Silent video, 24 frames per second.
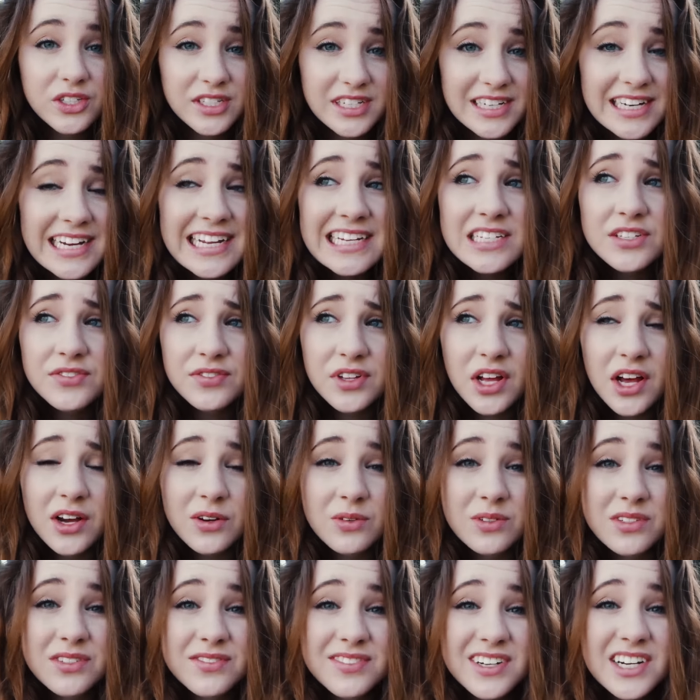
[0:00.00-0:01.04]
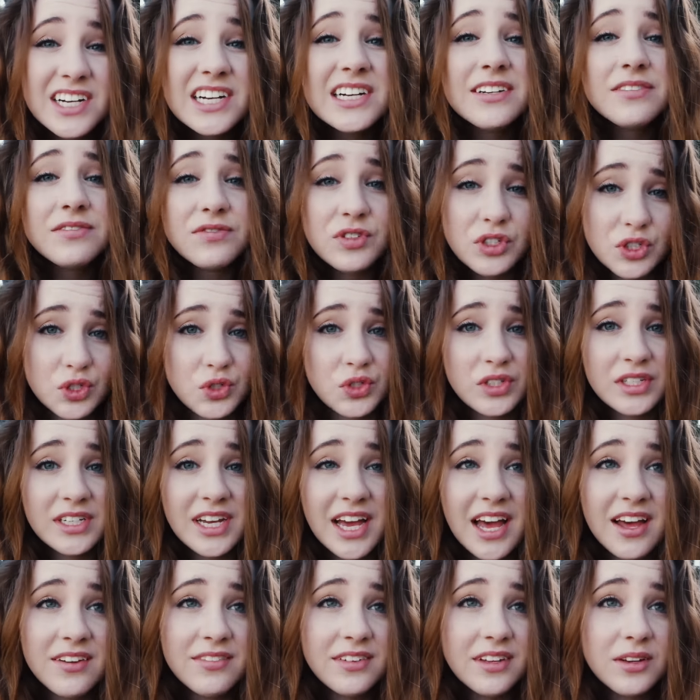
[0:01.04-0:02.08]
so today's vlog was very visually
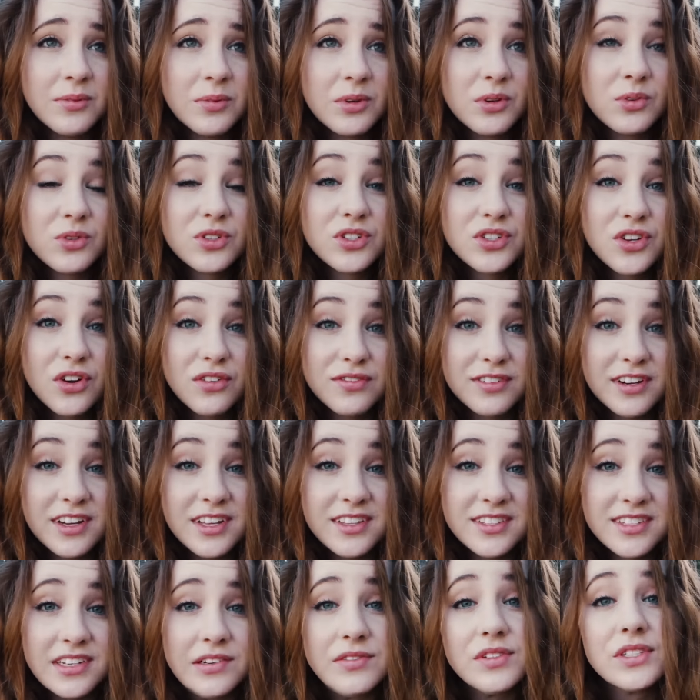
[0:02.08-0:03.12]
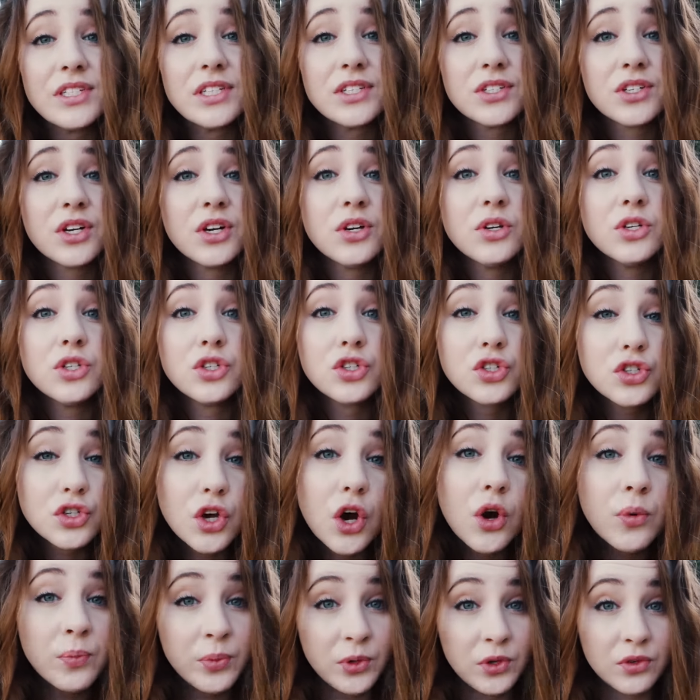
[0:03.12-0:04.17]
heavy, but it was so fun. San Francisco is
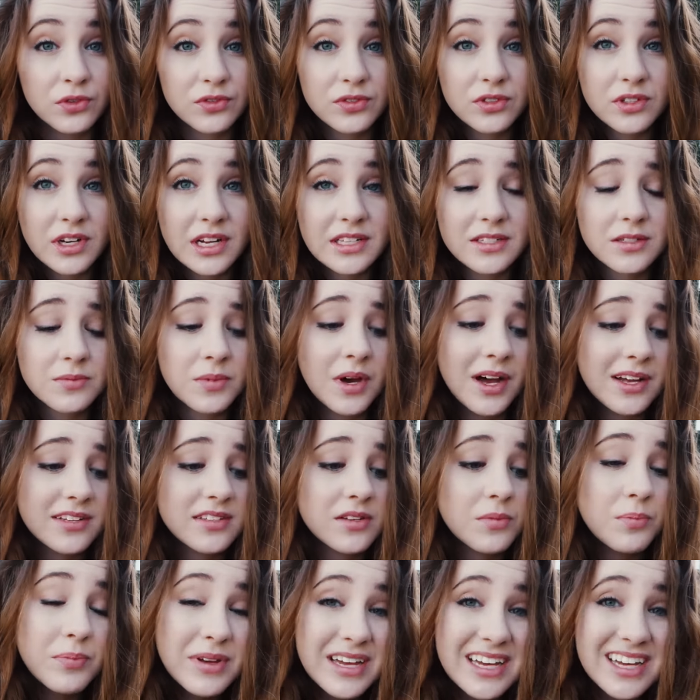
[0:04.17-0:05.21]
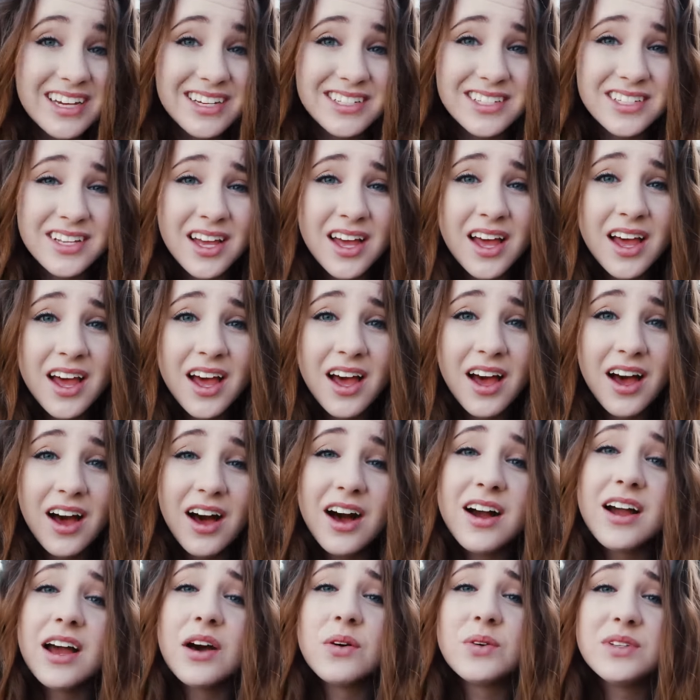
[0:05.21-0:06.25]
so beautiful. Got some awesome pics.
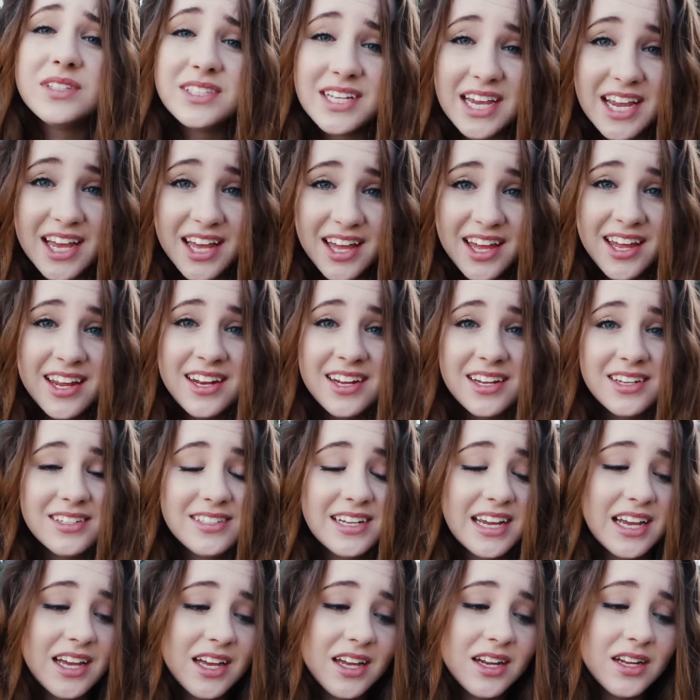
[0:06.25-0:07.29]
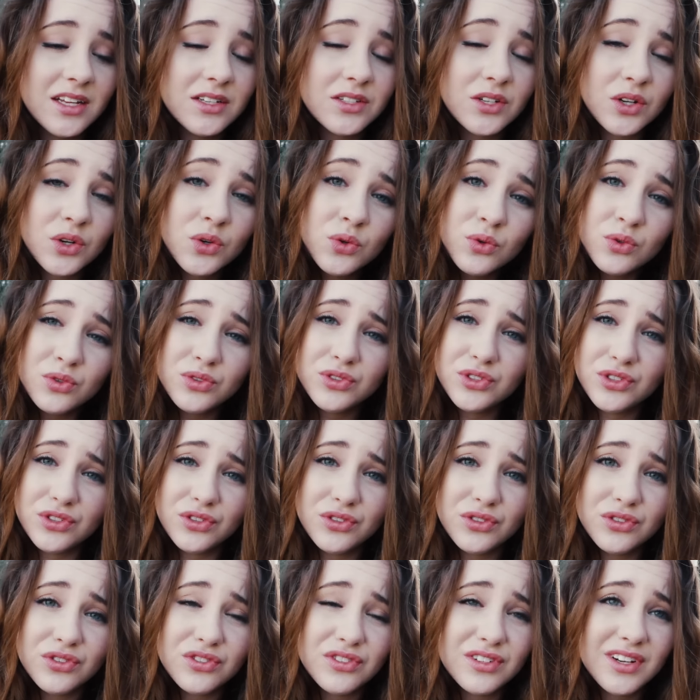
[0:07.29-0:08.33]
Hung out with Dann. Dann is a cool
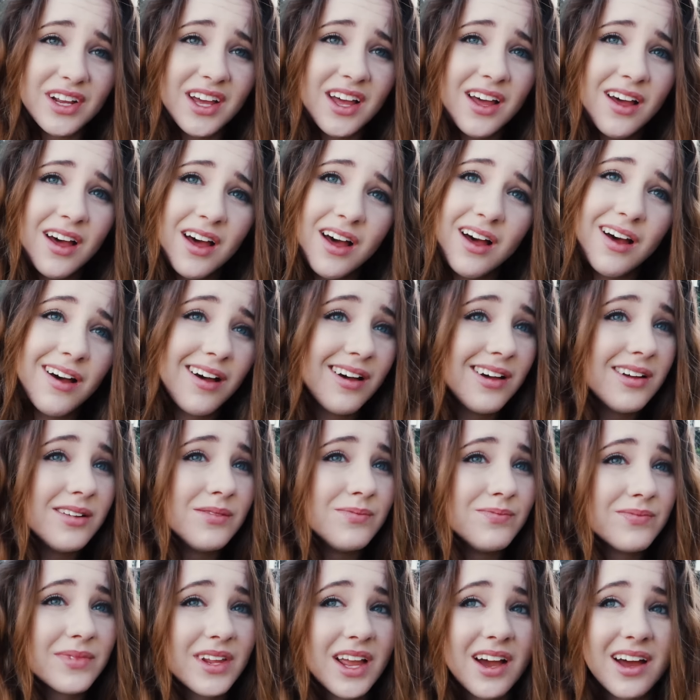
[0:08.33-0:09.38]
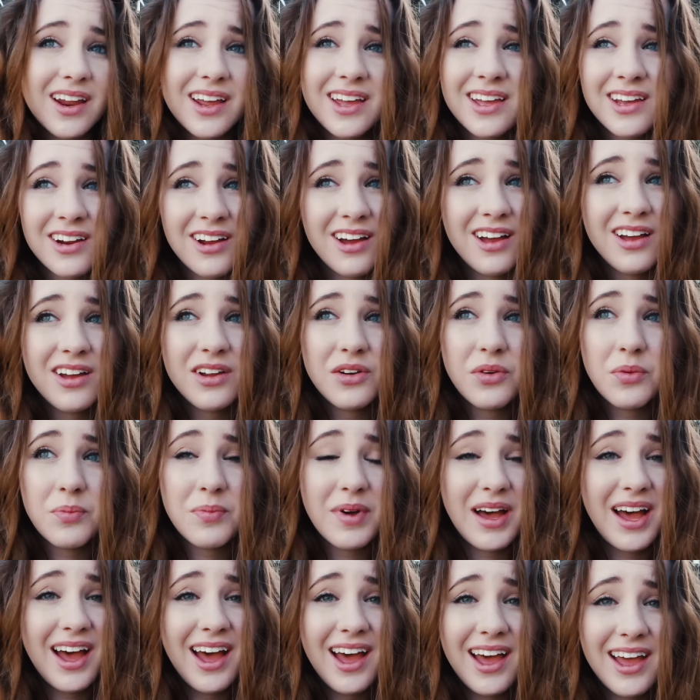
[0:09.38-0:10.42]
dude. Um, got hit on
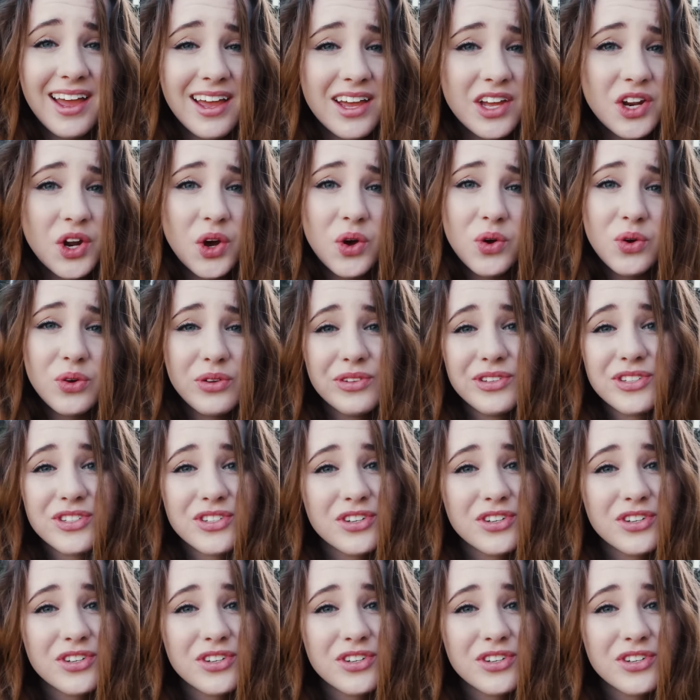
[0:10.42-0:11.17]
by an old